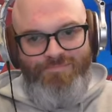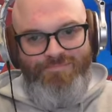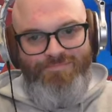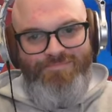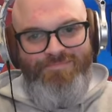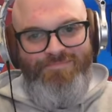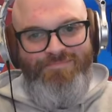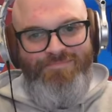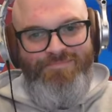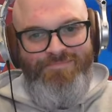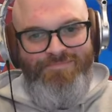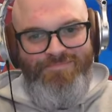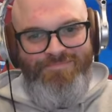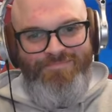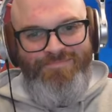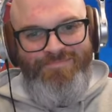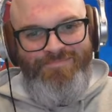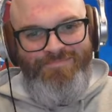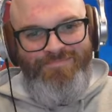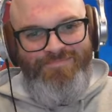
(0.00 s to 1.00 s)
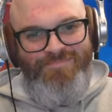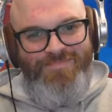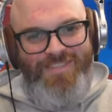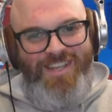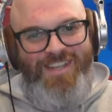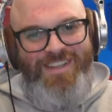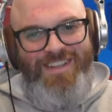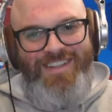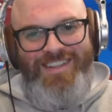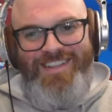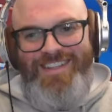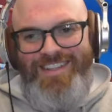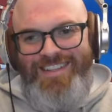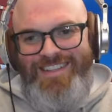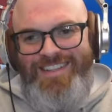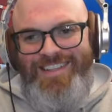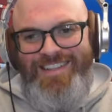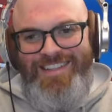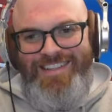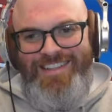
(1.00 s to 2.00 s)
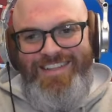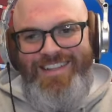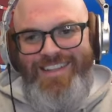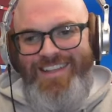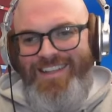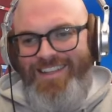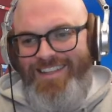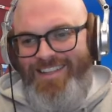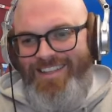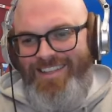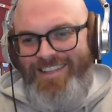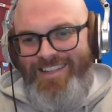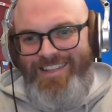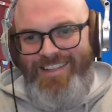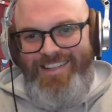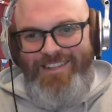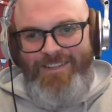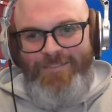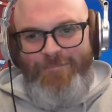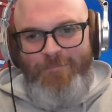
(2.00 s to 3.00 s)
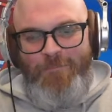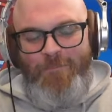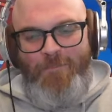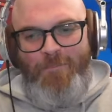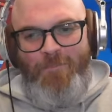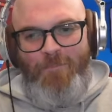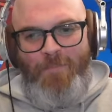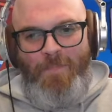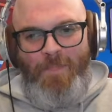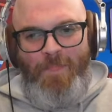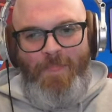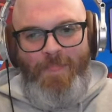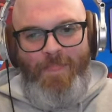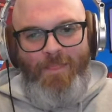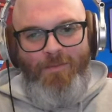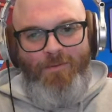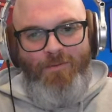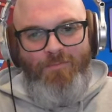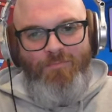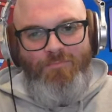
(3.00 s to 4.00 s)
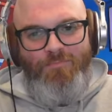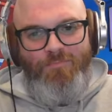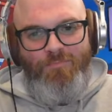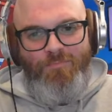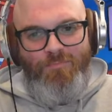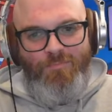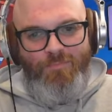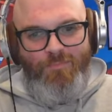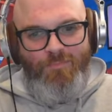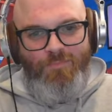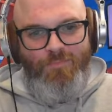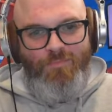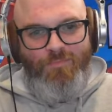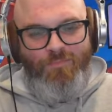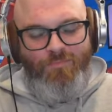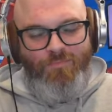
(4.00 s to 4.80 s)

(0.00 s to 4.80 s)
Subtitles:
[no speech]